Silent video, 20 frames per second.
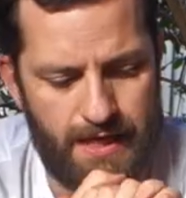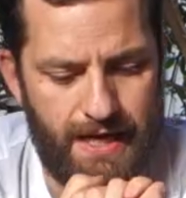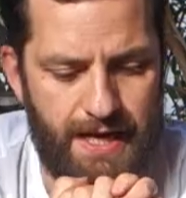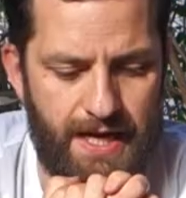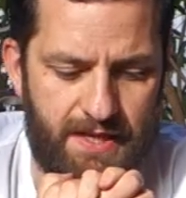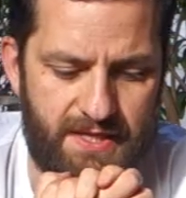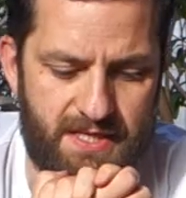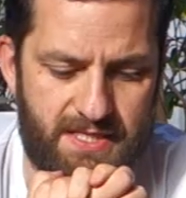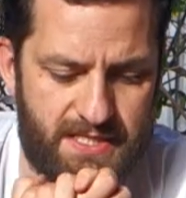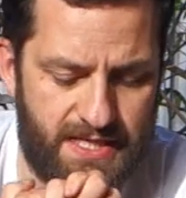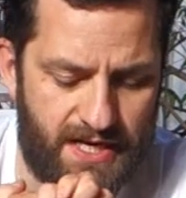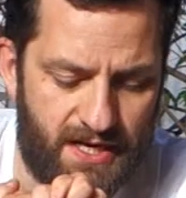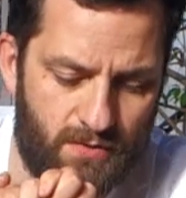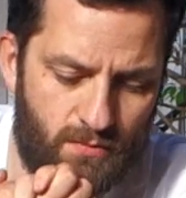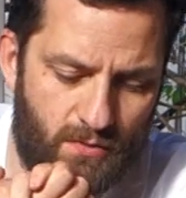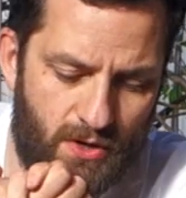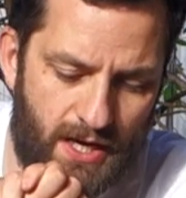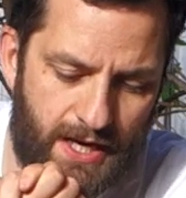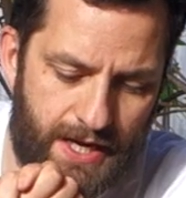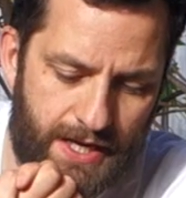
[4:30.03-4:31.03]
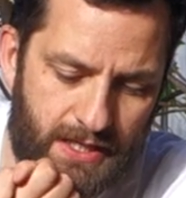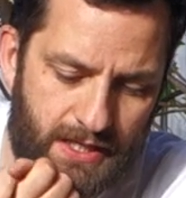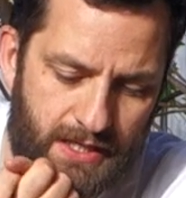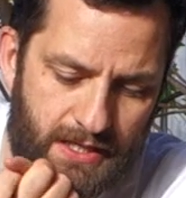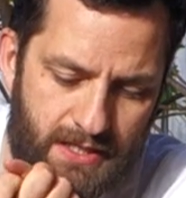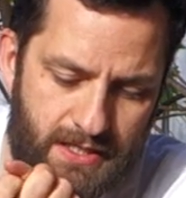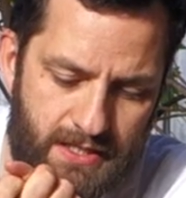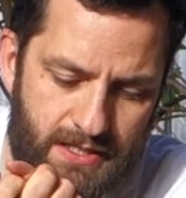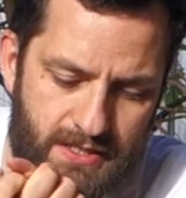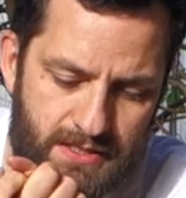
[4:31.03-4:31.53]
The second wine
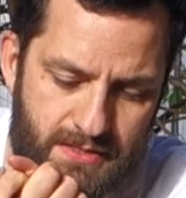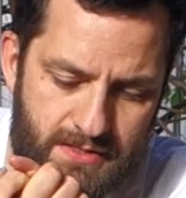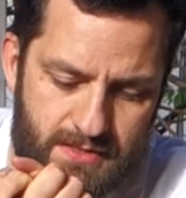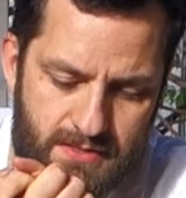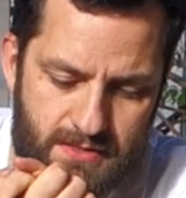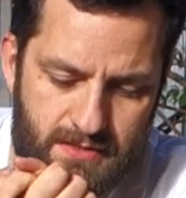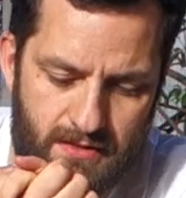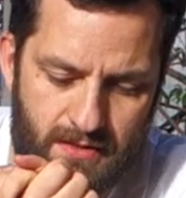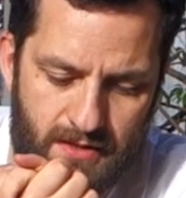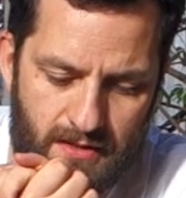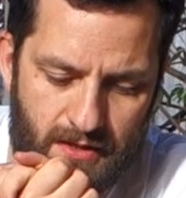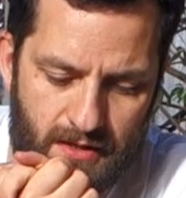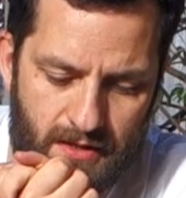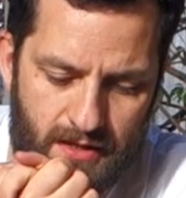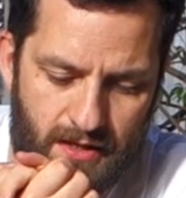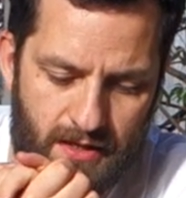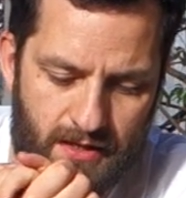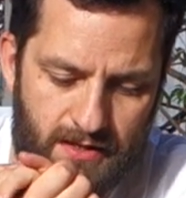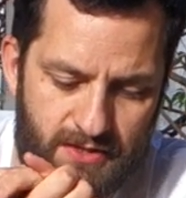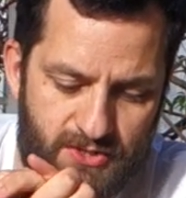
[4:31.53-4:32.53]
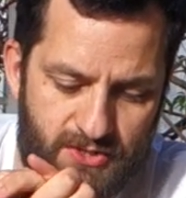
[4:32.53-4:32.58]
is the